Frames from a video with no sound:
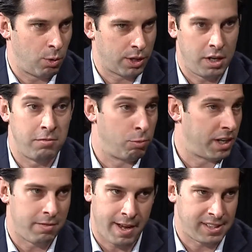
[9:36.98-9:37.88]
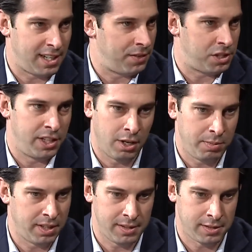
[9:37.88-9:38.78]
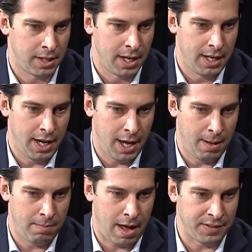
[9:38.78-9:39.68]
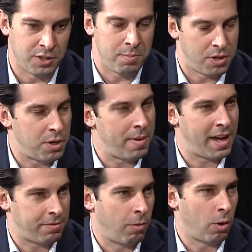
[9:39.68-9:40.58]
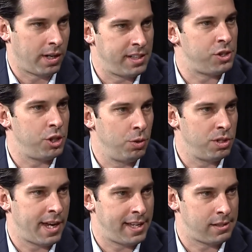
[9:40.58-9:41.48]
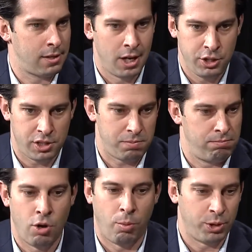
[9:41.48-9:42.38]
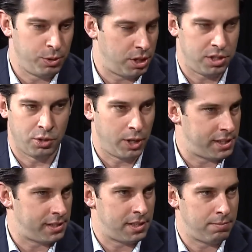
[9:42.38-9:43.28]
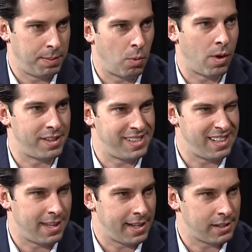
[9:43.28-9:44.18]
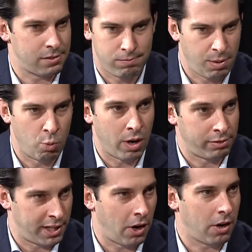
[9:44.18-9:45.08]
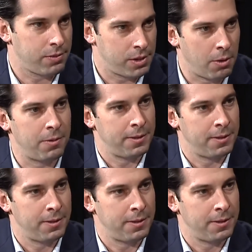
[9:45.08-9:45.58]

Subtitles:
We're going to reinvest in it this year because I think the demand for it is huge as just mobile usage increases and people want to see things from wherever they are. So.